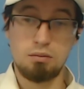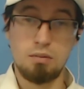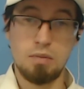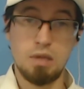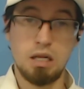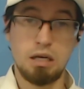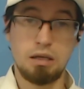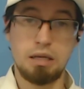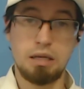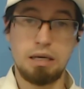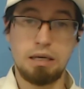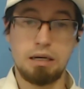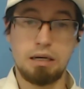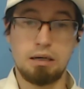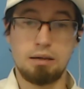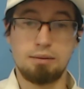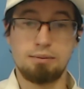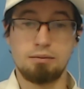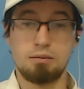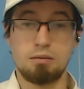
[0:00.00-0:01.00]

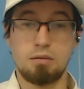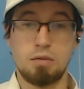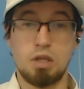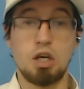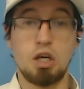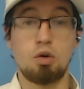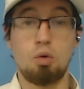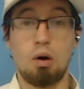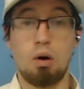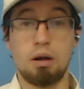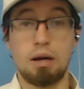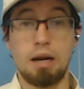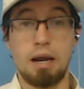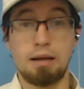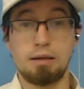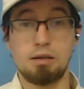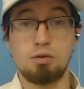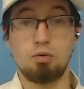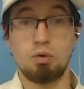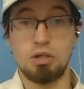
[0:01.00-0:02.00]
the Equality
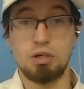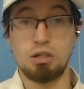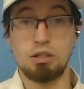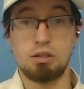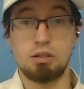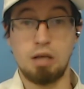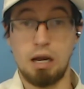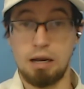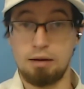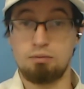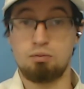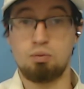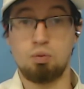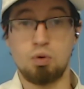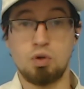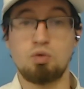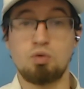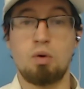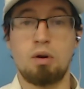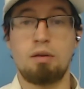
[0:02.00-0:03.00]
Act, which
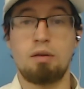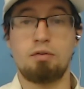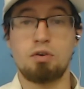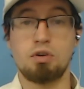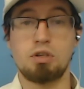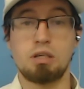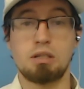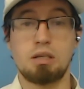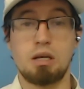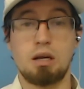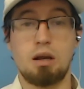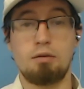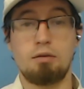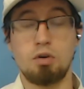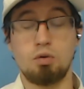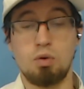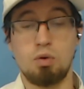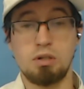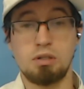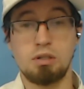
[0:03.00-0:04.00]
was one of the first things I covered,
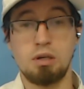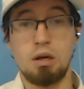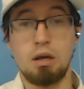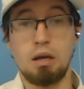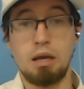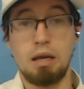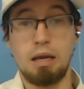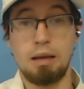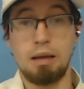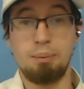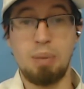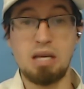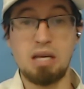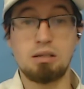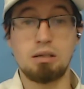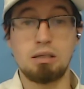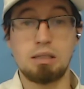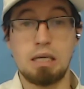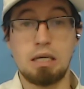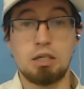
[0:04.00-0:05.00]
was it
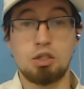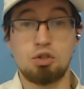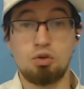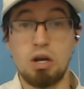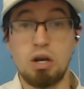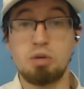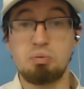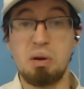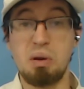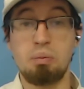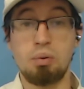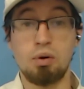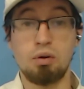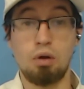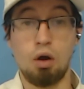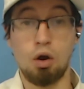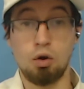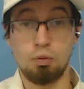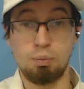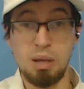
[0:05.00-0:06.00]
basically says trans people
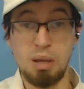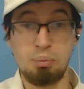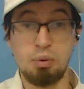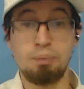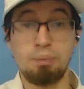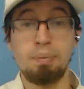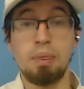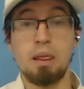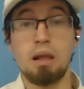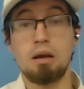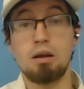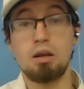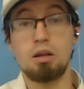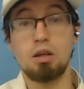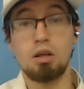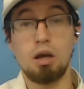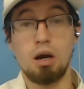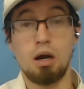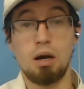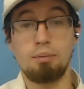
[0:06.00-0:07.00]
are people.
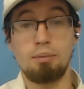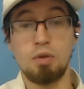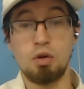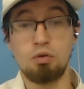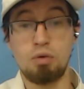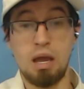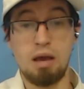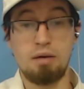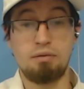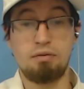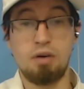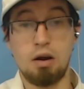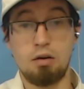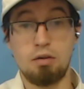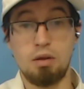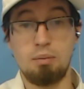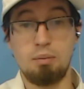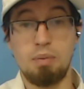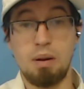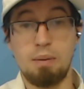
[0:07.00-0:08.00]
You can't fire
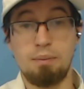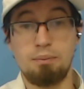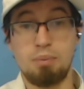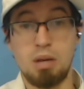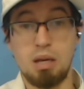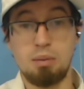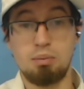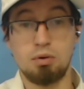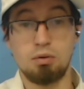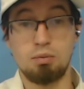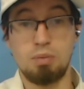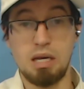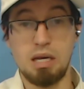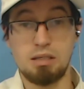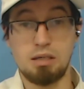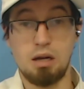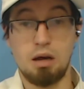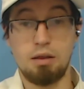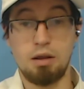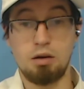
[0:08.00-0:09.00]
them people
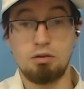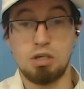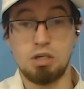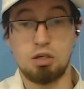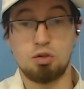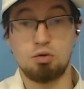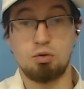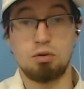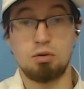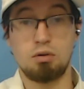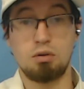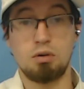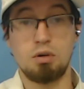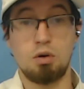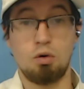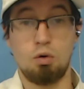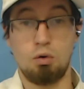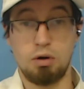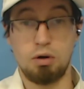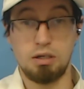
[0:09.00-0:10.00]
based on their sexual
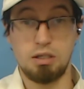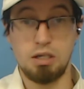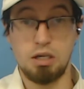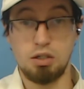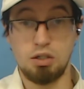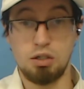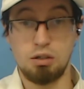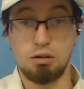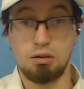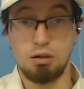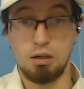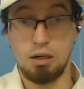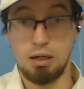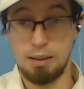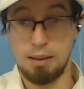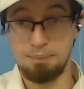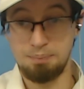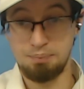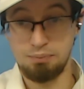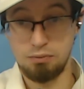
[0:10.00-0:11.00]
orientation.
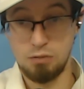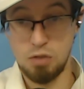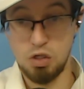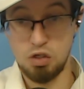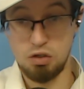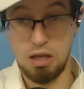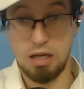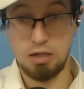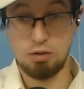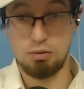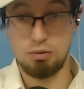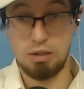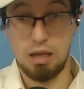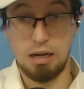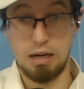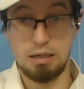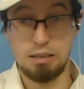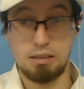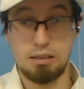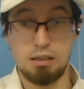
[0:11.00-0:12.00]
So that's what
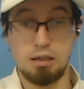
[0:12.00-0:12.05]
that is.